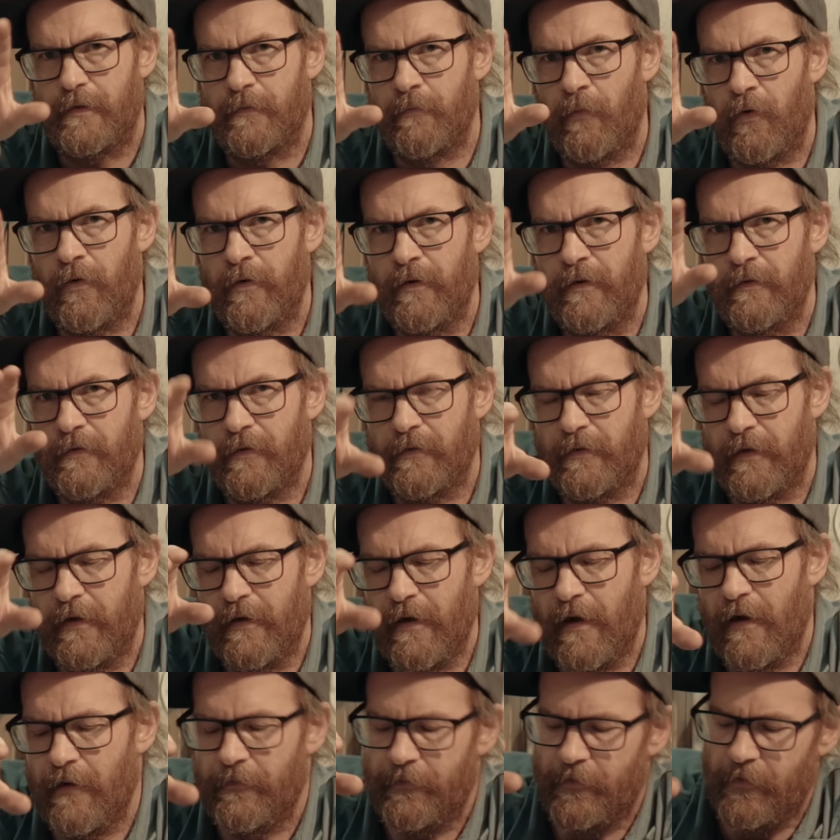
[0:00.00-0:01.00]
It's morning the
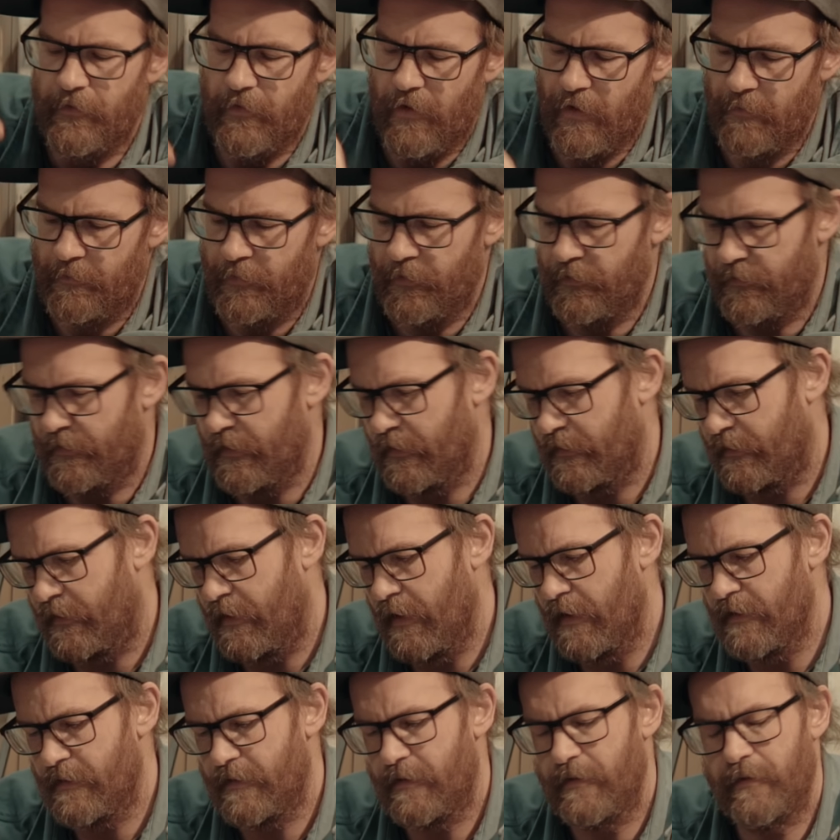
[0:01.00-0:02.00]
day after I put that
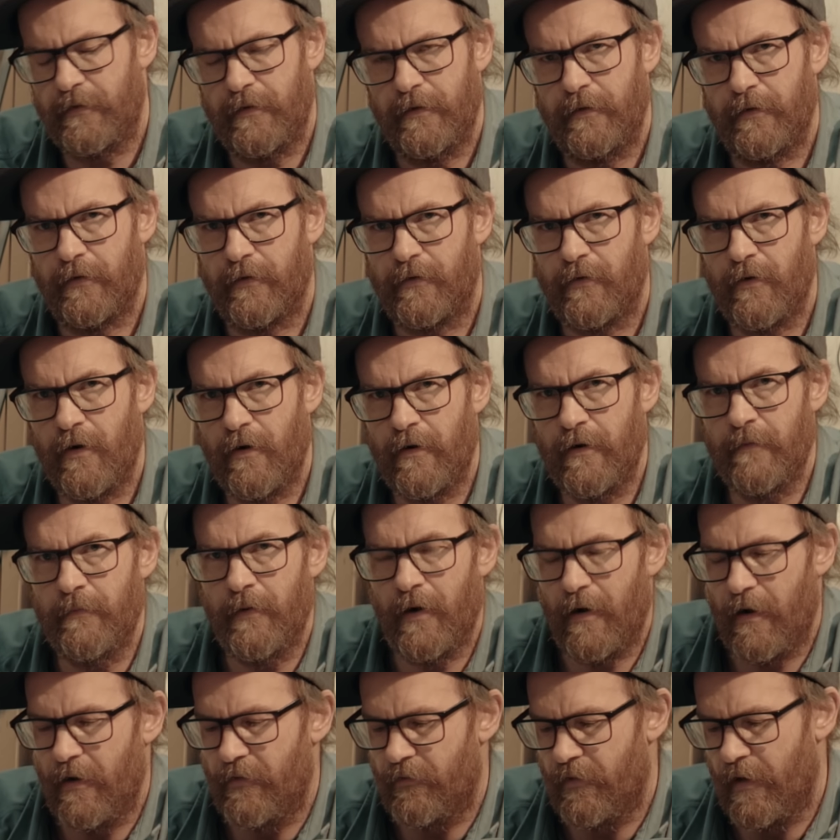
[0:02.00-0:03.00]
gasket in the
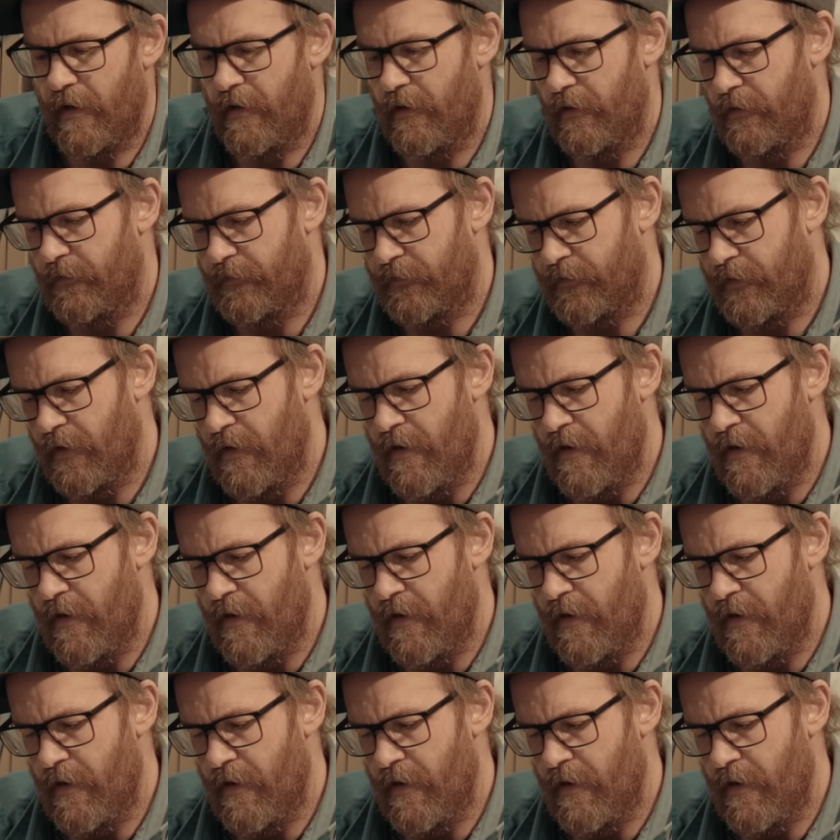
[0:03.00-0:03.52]
carb. I ran out of